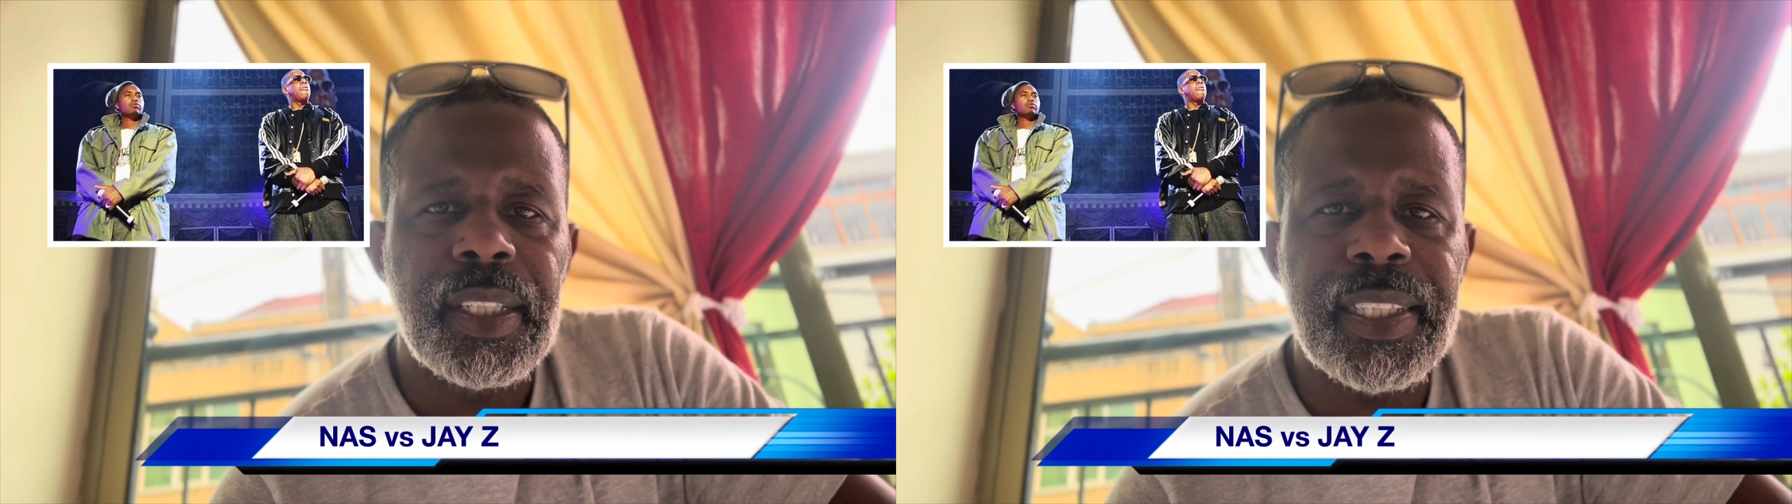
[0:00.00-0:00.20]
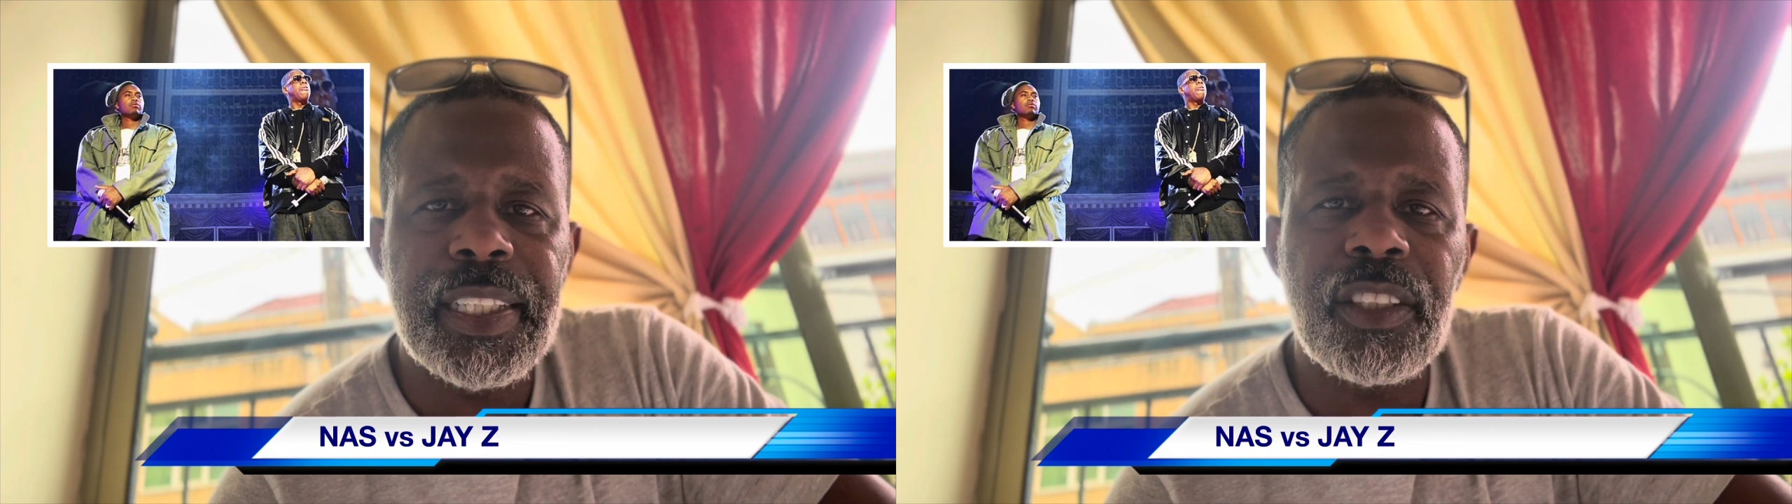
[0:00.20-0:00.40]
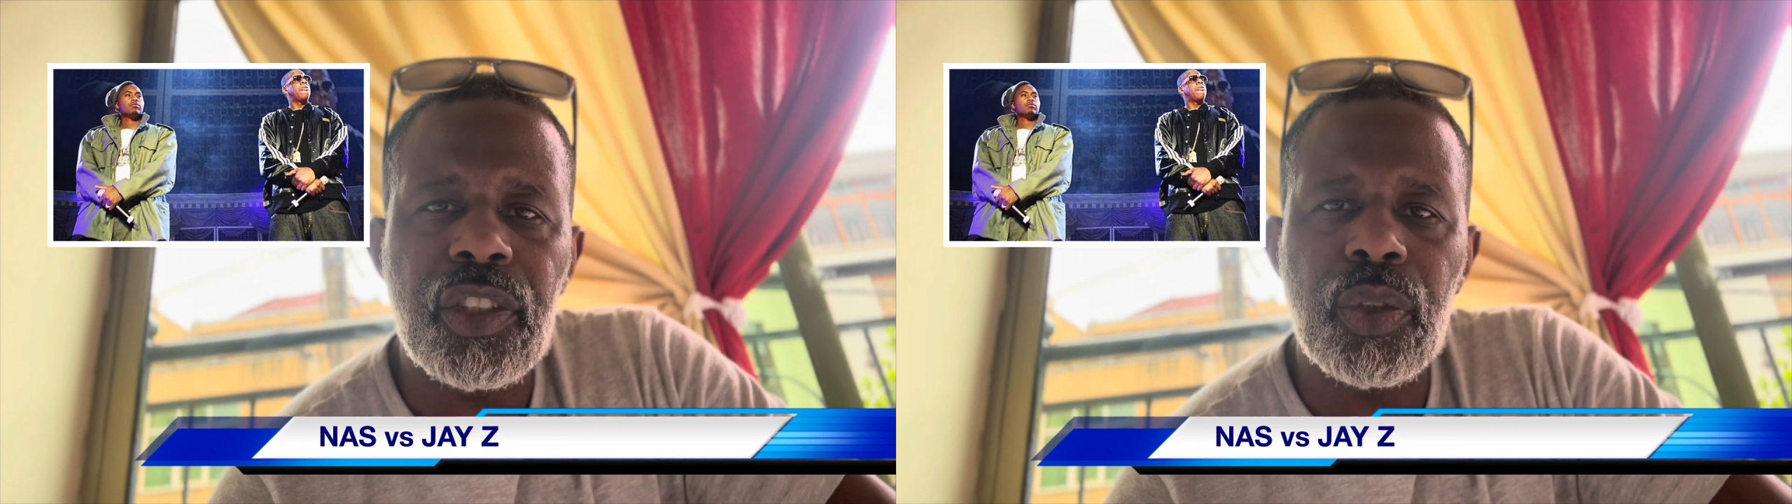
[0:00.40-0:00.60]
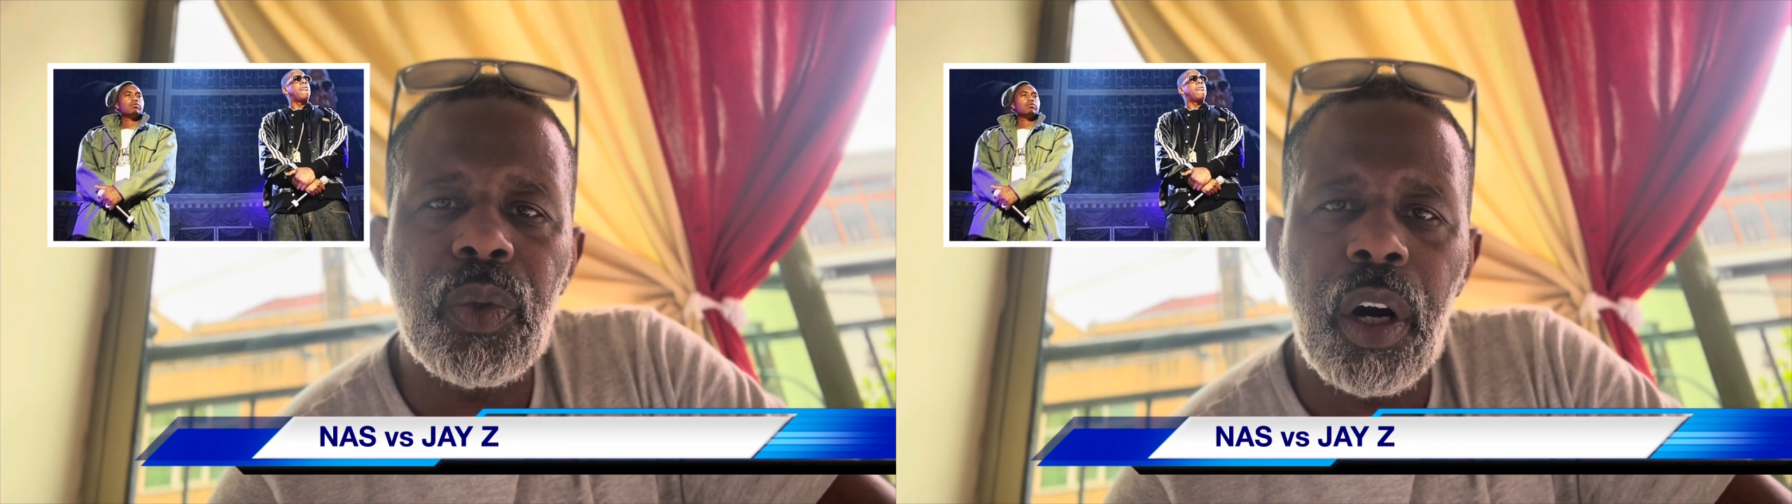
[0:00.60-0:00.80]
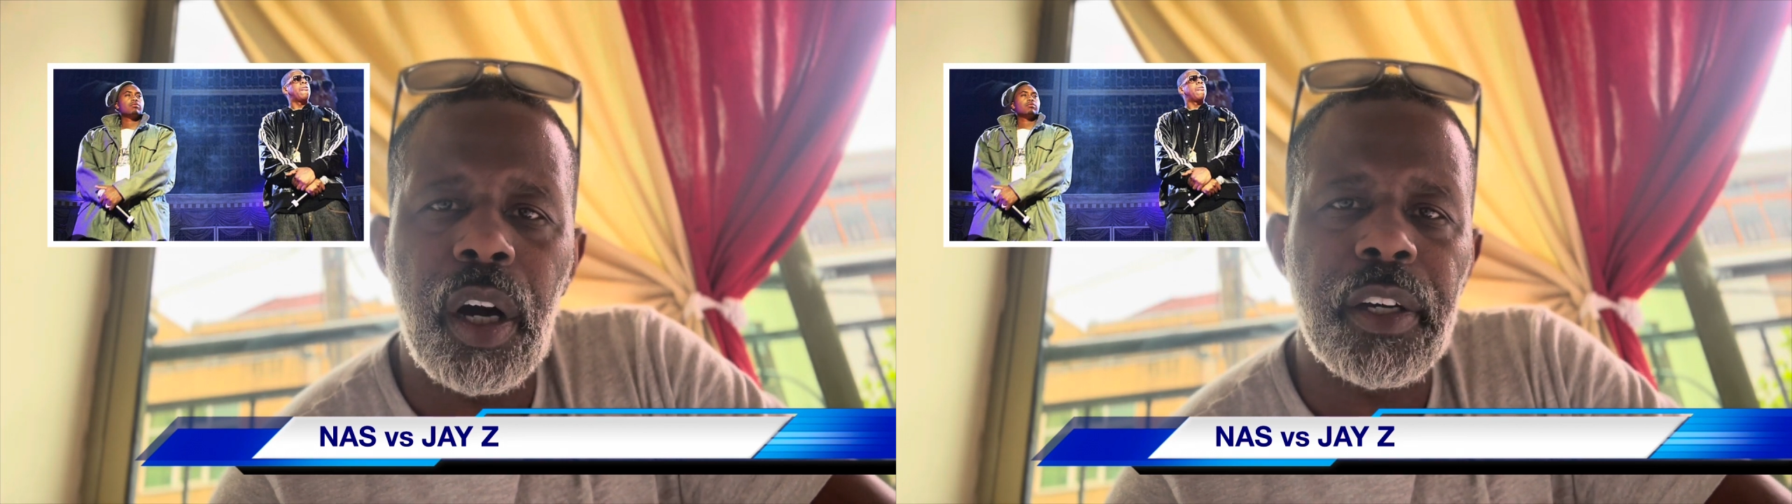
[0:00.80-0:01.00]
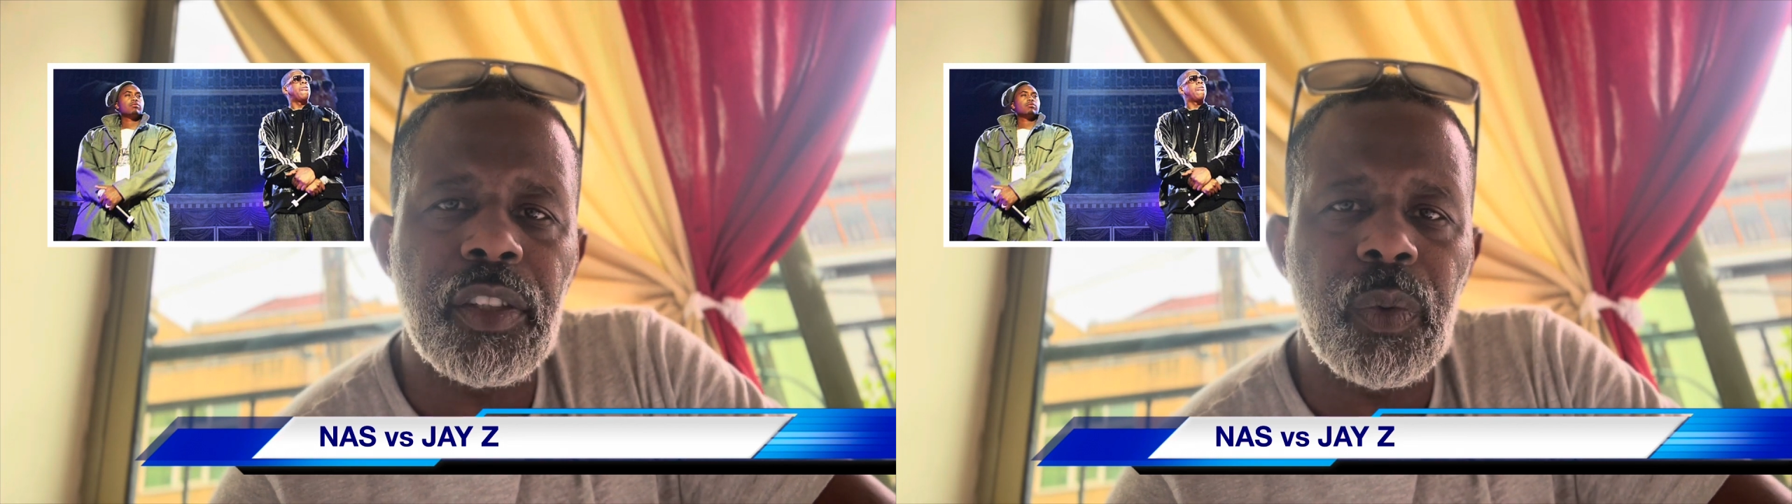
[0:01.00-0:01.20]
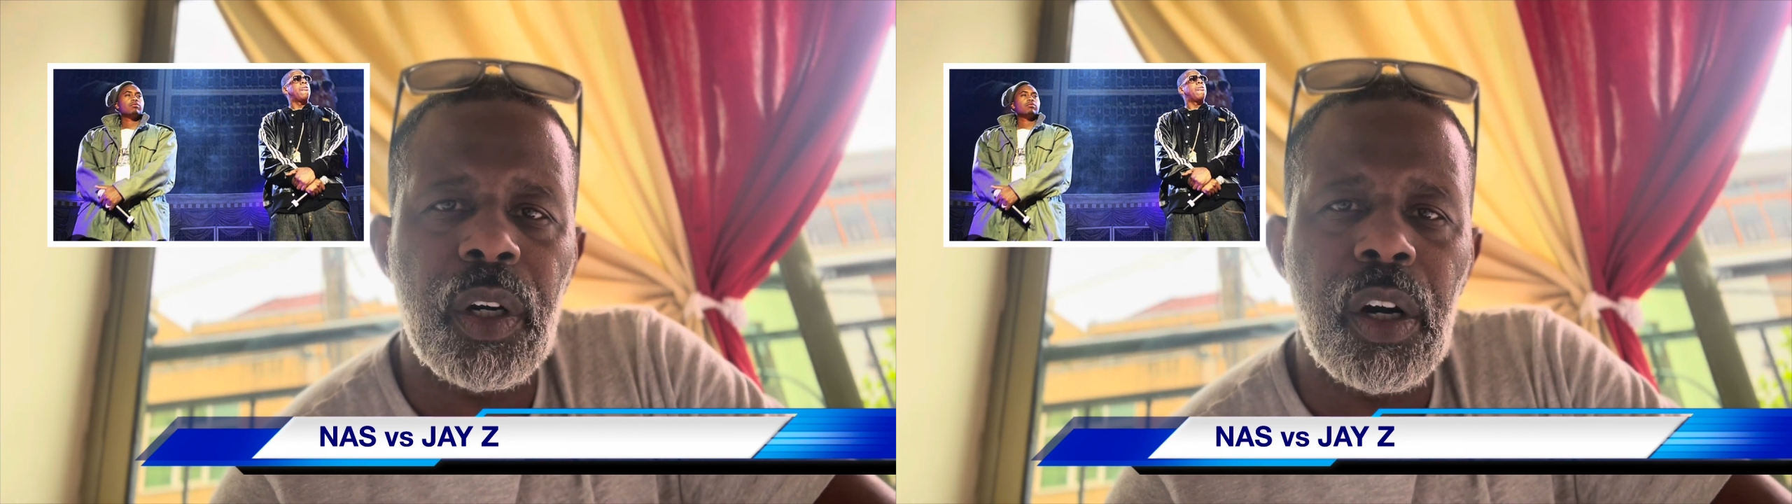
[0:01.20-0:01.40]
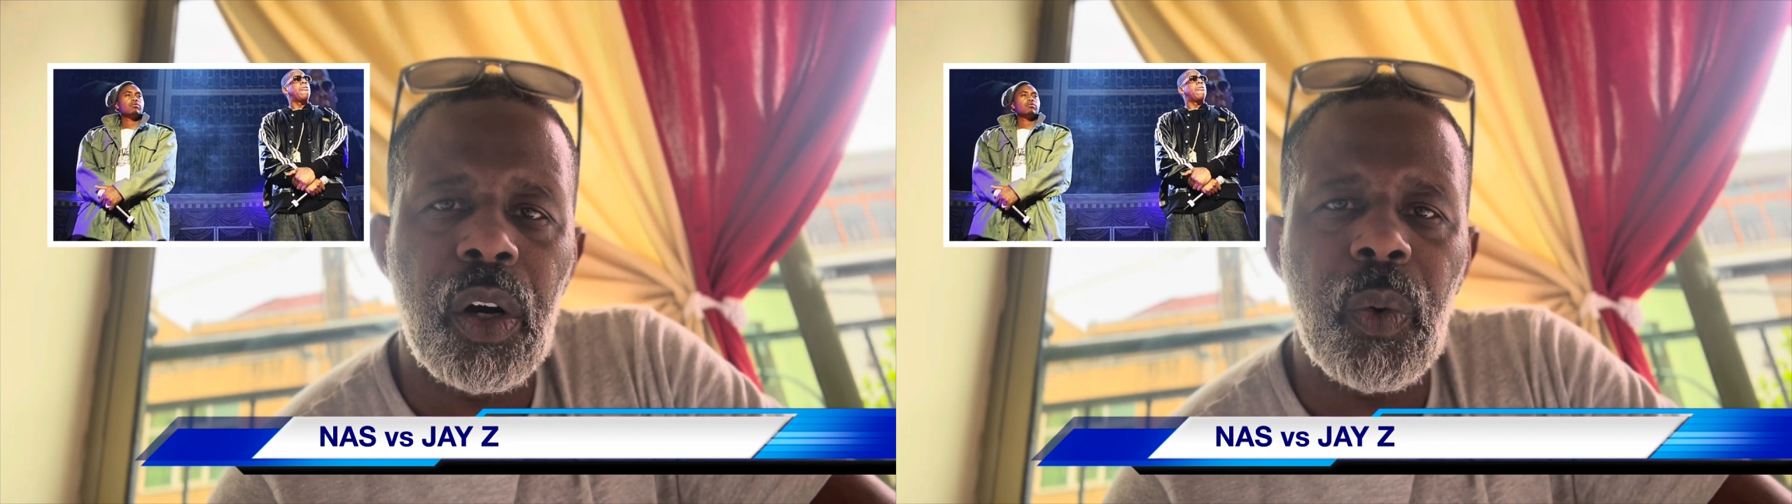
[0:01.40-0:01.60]
These two artists will
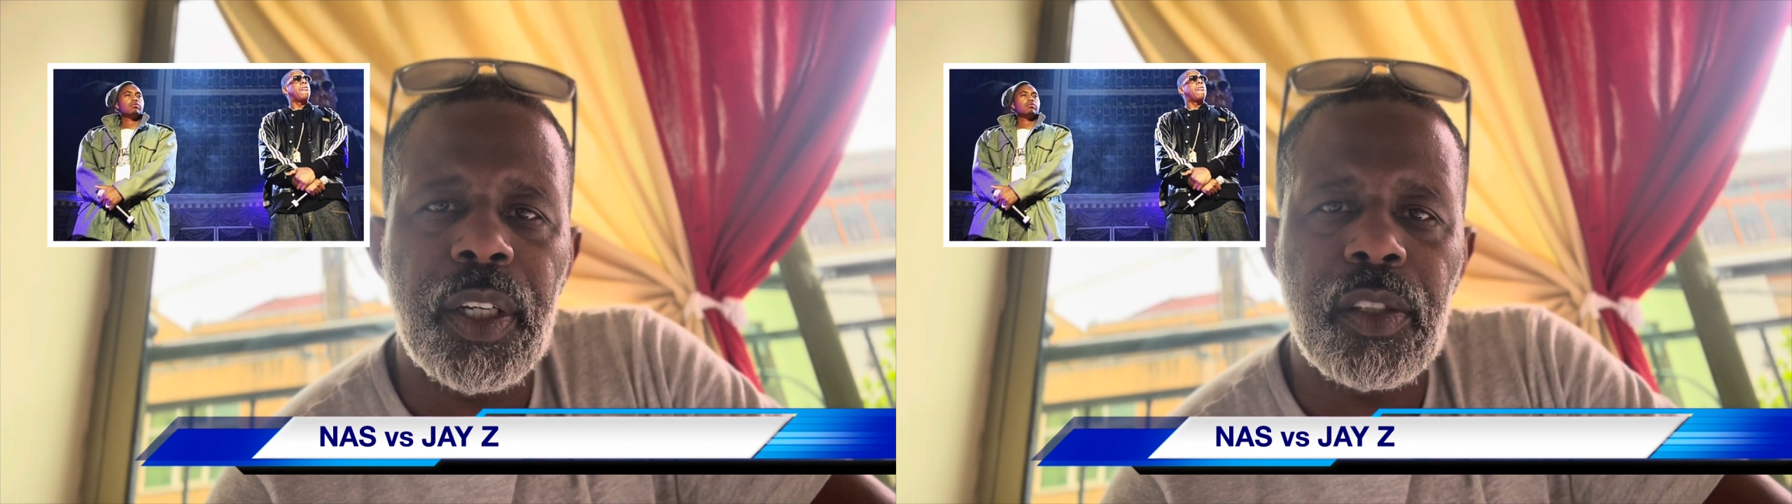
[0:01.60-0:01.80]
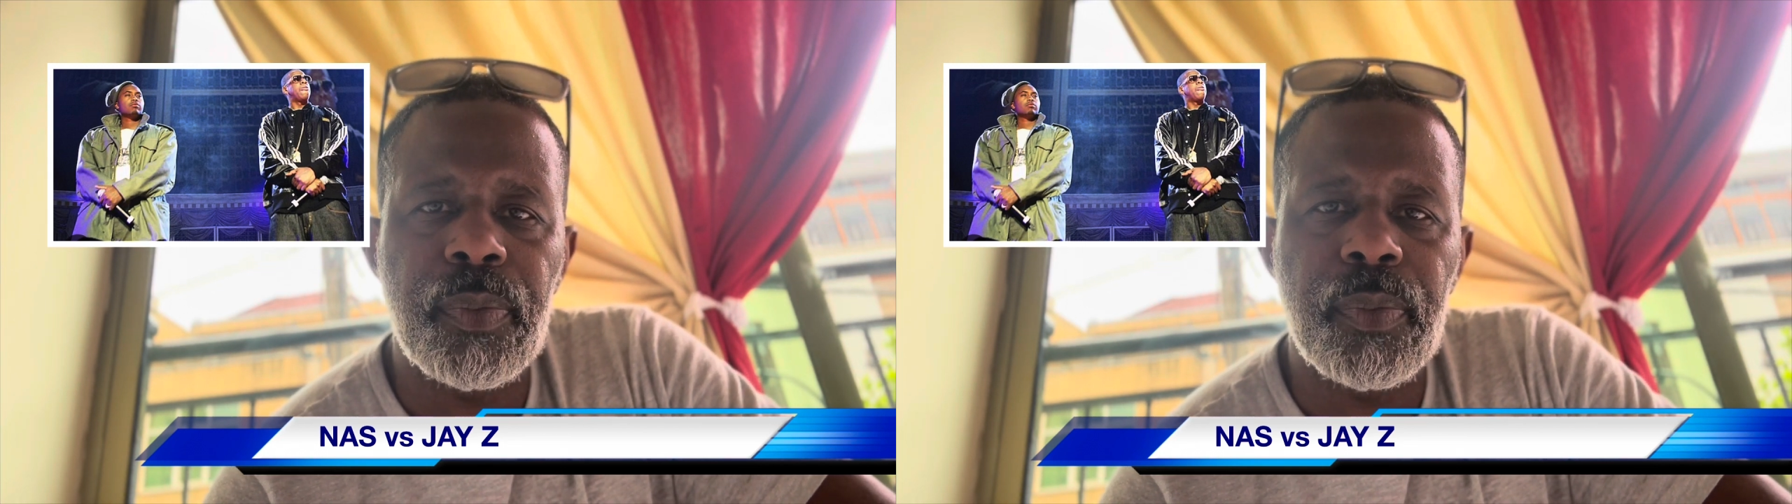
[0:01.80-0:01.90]
always